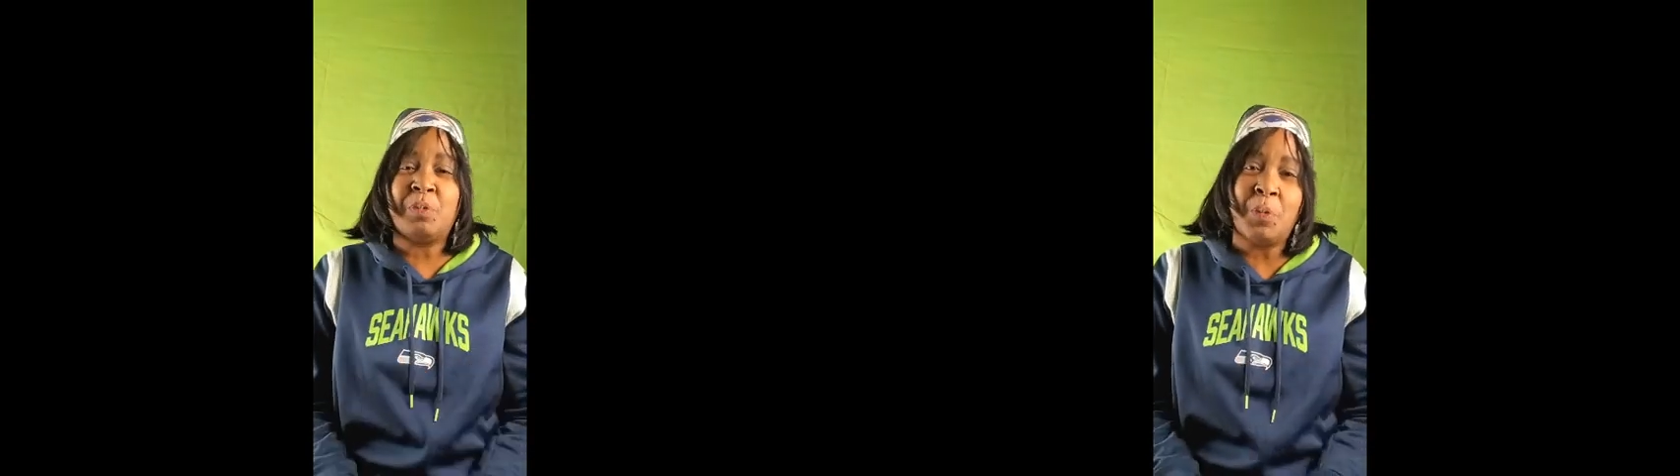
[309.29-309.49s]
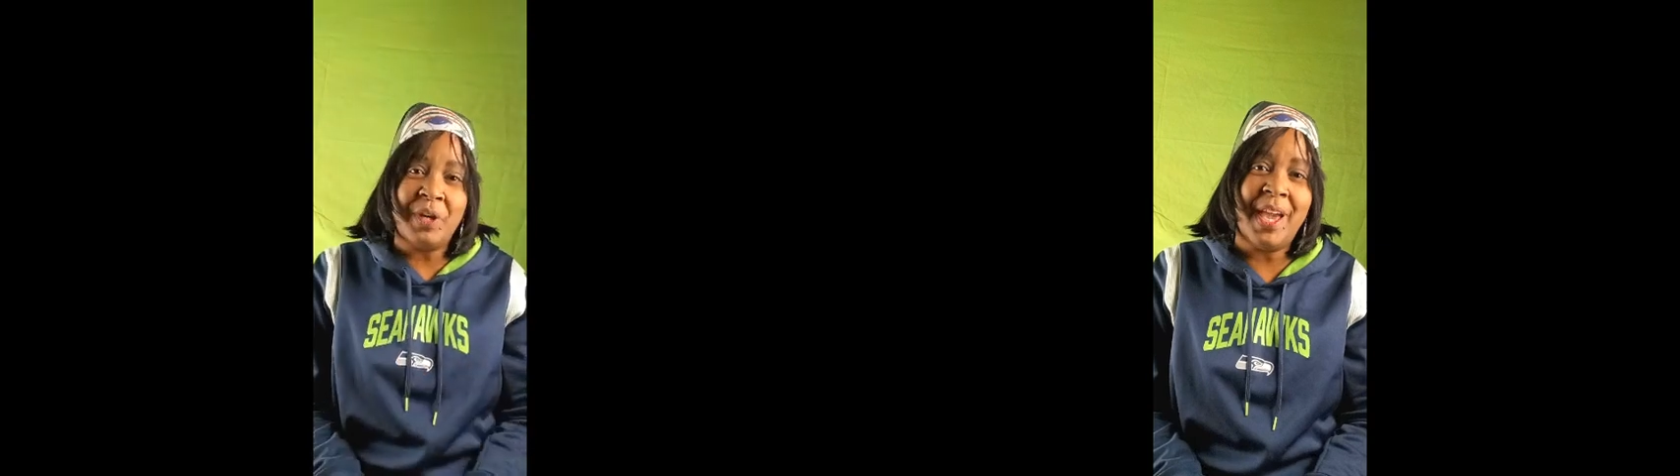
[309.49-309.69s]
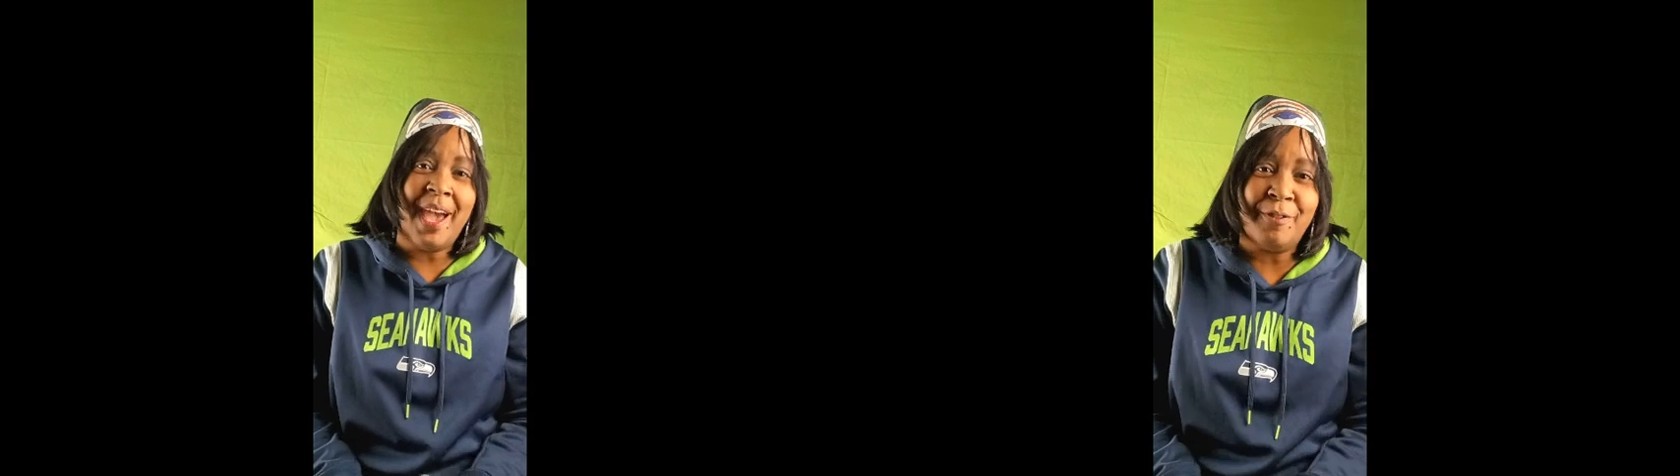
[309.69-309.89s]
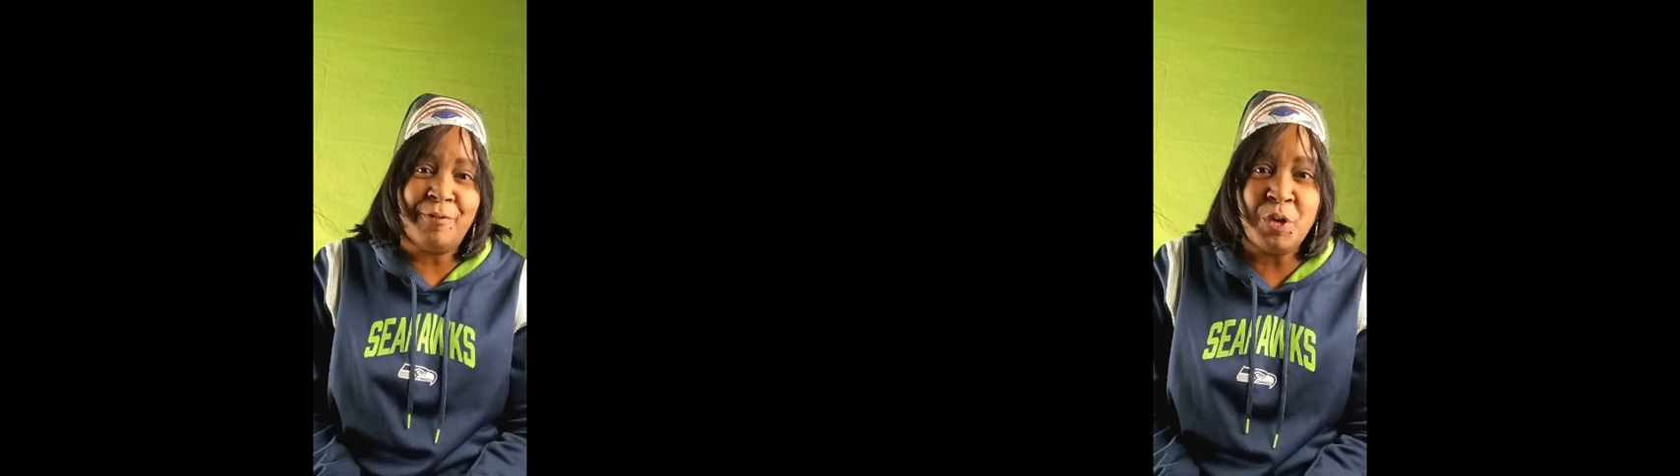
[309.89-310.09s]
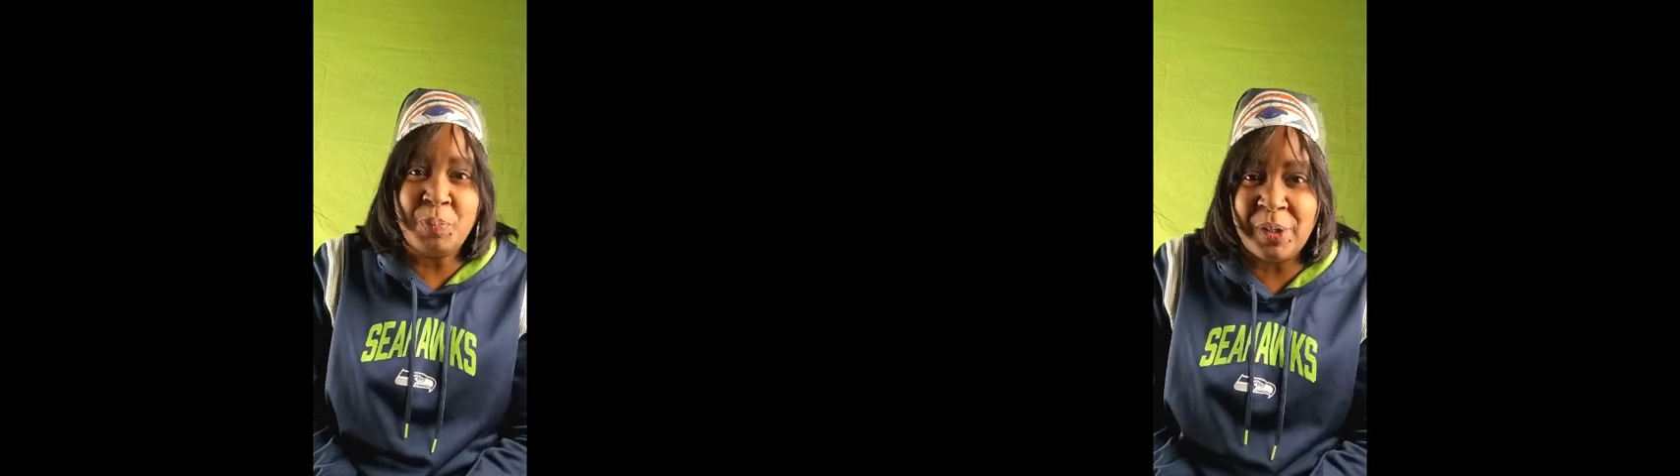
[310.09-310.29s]
but we had a
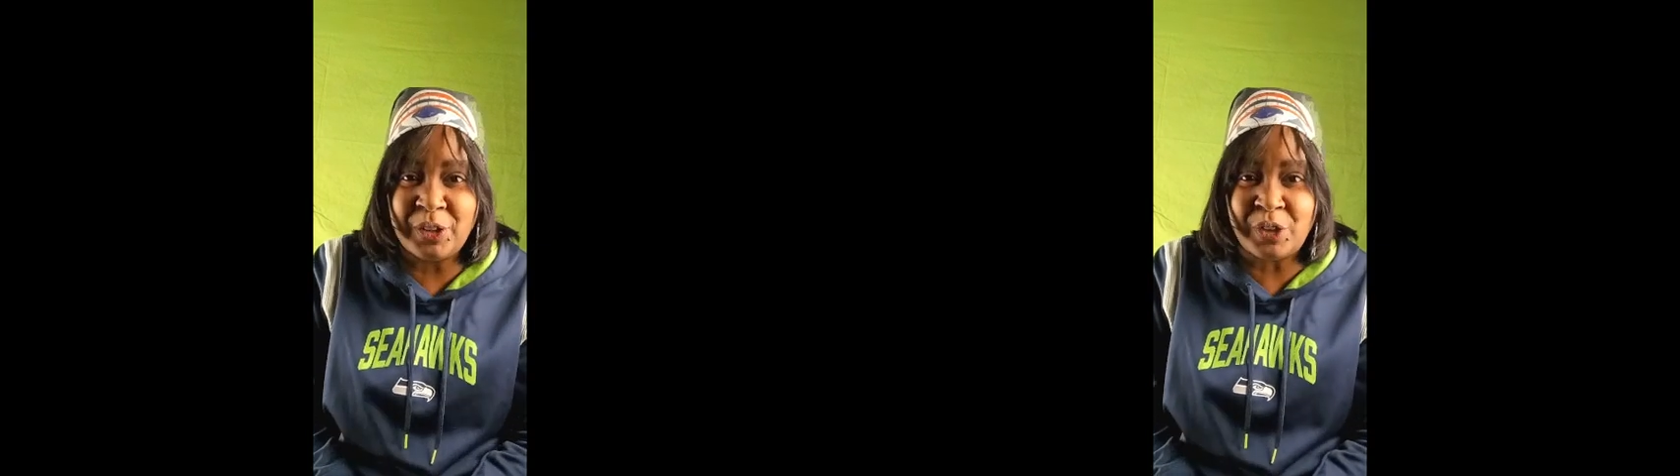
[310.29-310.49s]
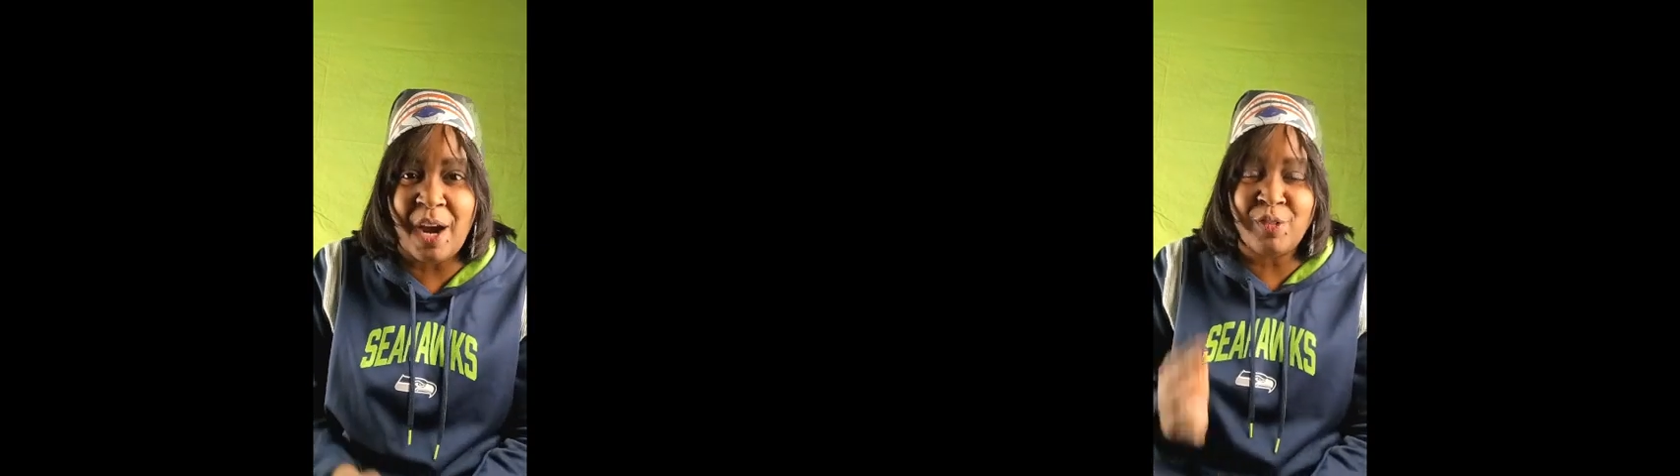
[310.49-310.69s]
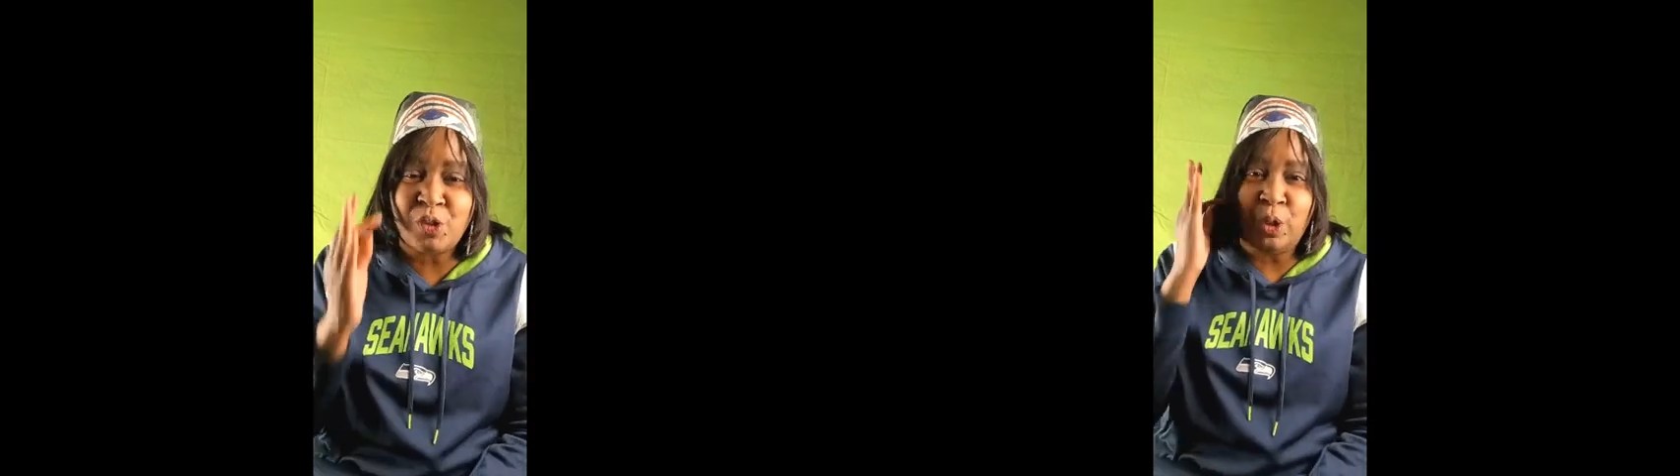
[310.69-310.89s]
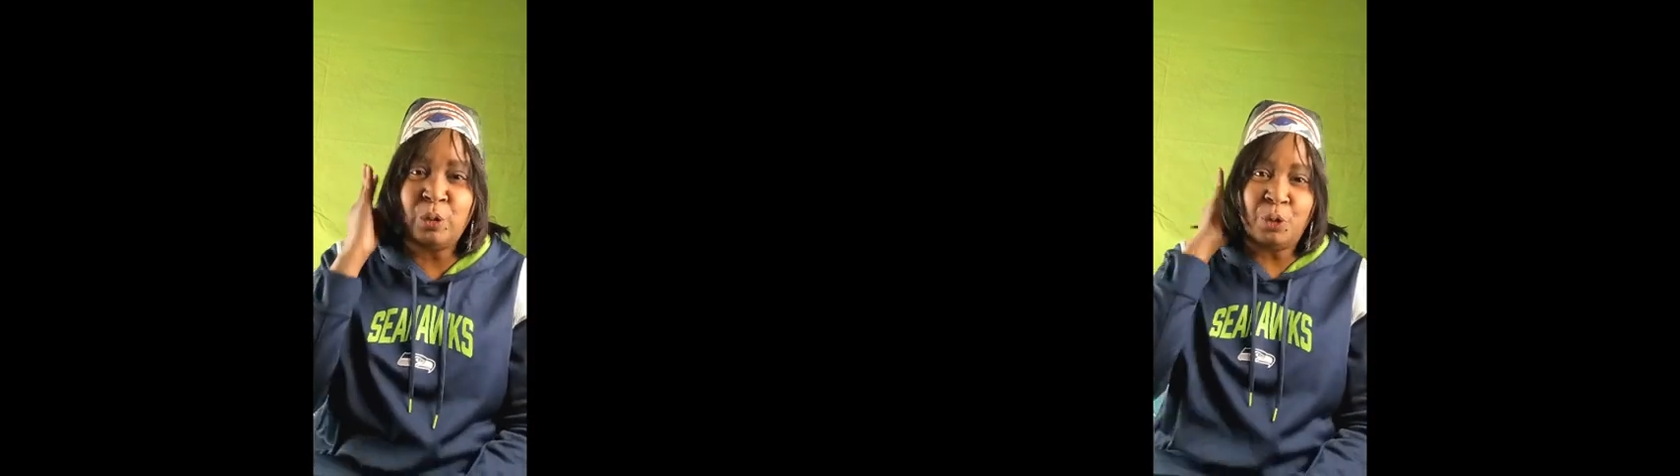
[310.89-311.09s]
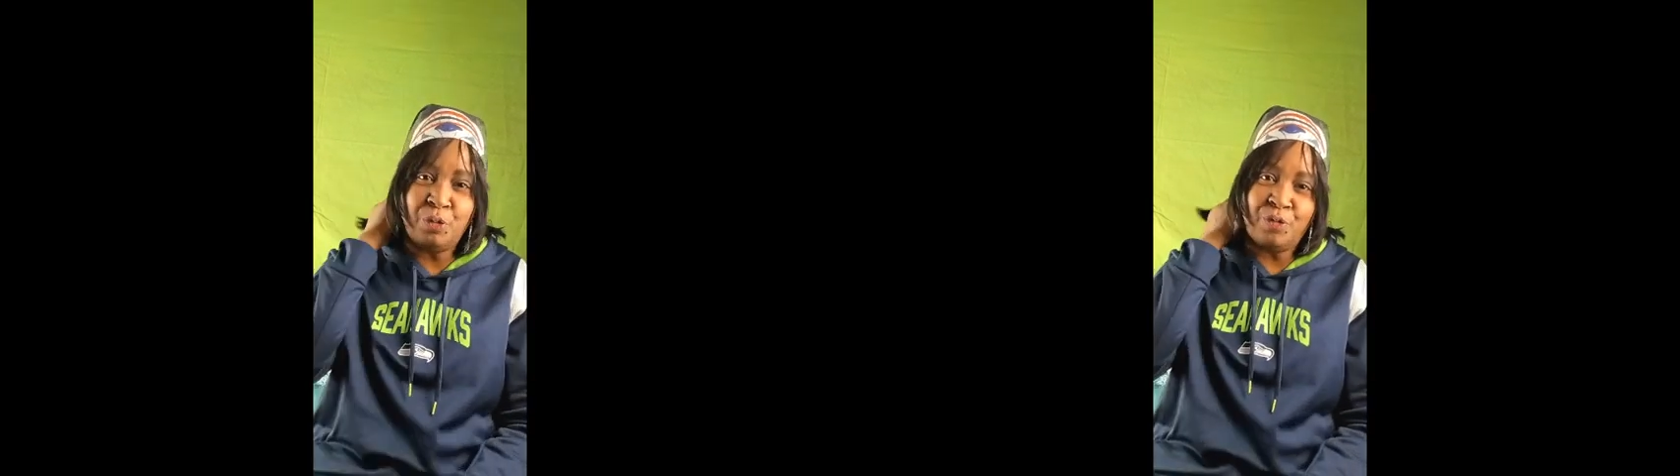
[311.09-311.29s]
few bus drivers go
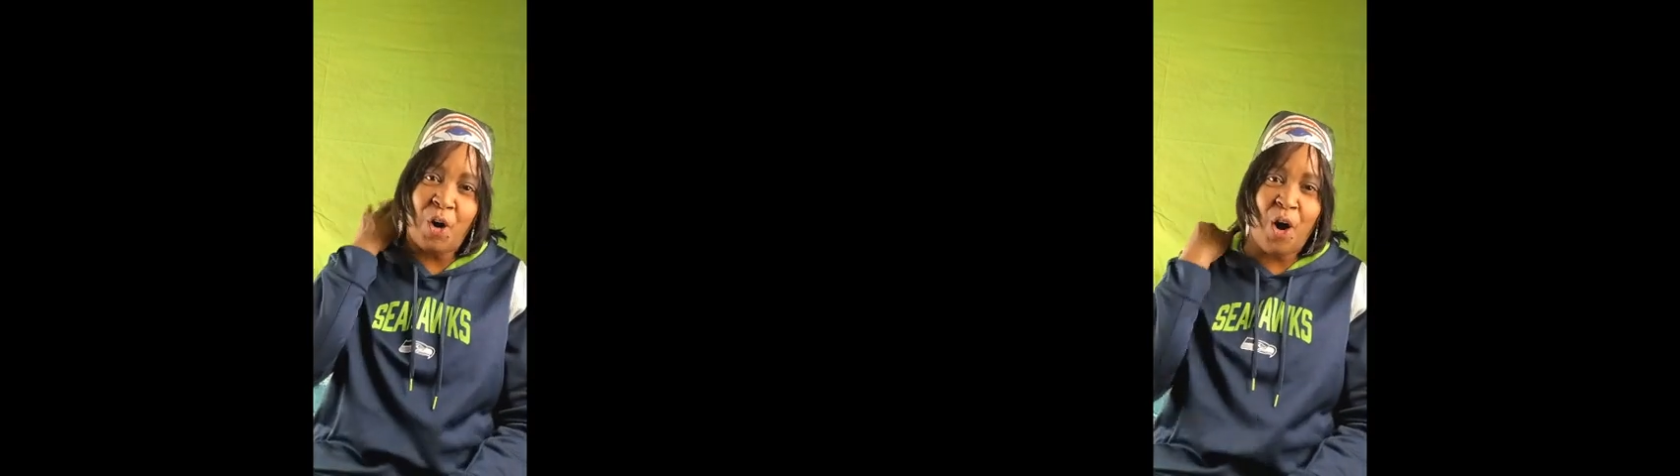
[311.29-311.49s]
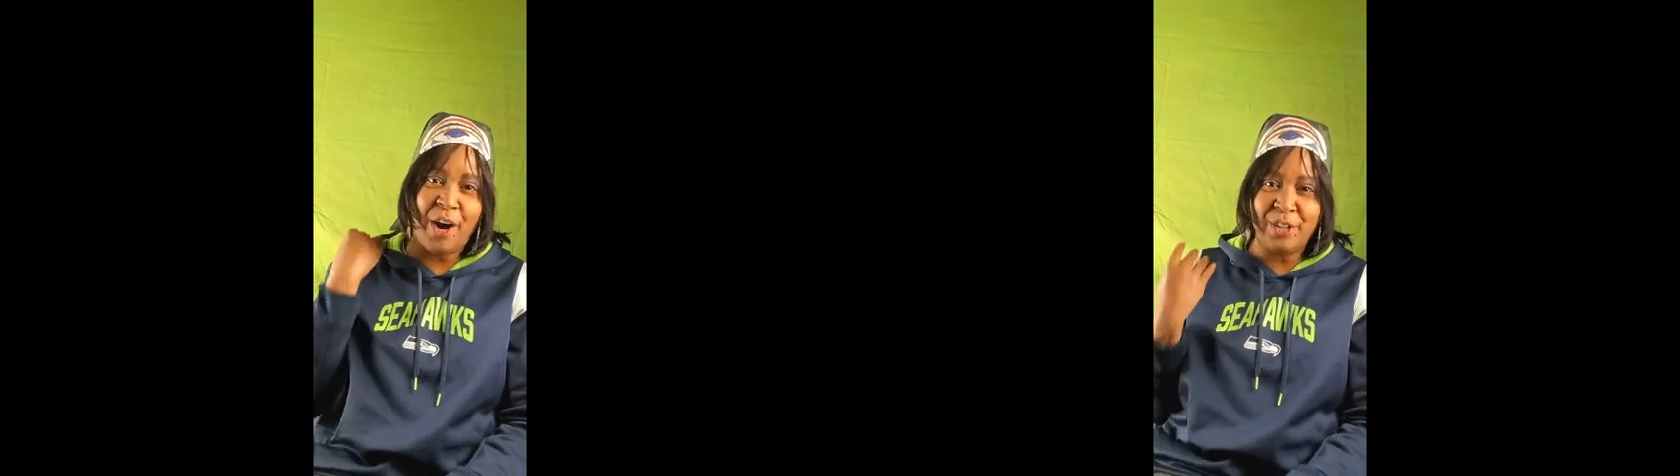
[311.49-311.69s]
too far.